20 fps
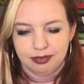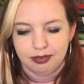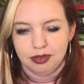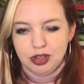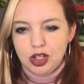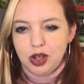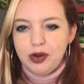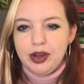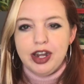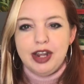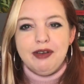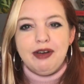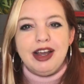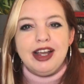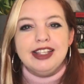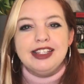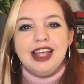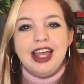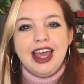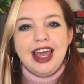So,
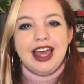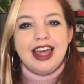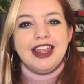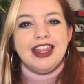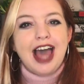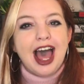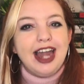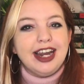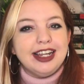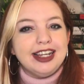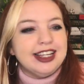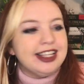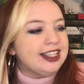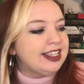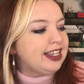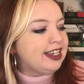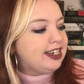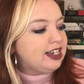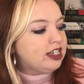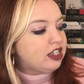anyways, that
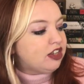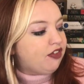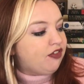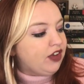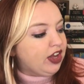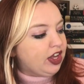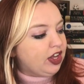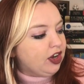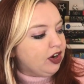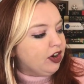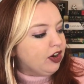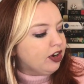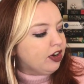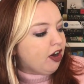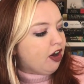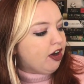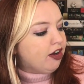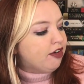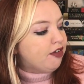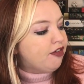is Disfigured
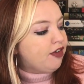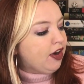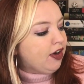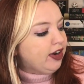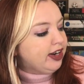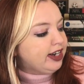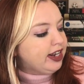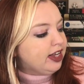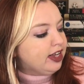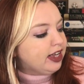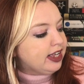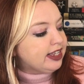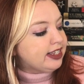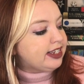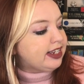on Fairy Tales,